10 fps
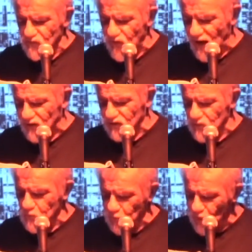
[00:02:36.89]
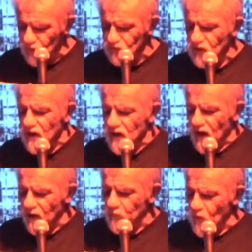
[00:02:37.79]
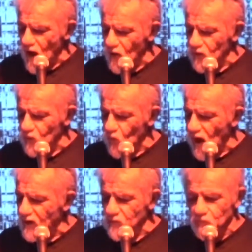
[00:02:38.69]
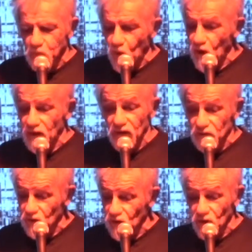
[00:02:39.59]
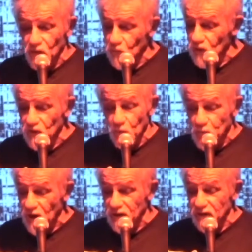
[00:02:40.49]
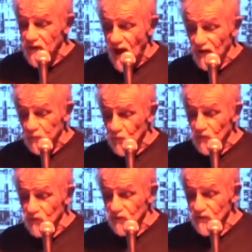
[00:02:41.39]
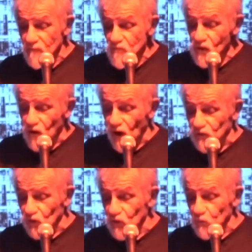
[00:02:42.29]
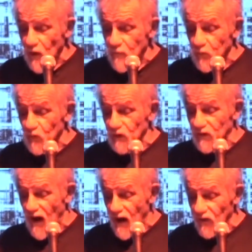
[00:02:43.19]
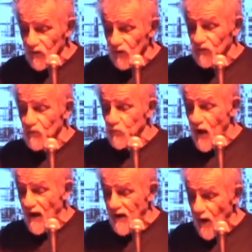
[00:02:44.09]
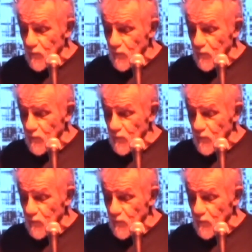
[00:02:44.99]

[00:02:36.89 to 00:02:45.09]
and bikes and perks and brown and white and boy and girl and window pane and aspirins and cartoon paper and calendars and black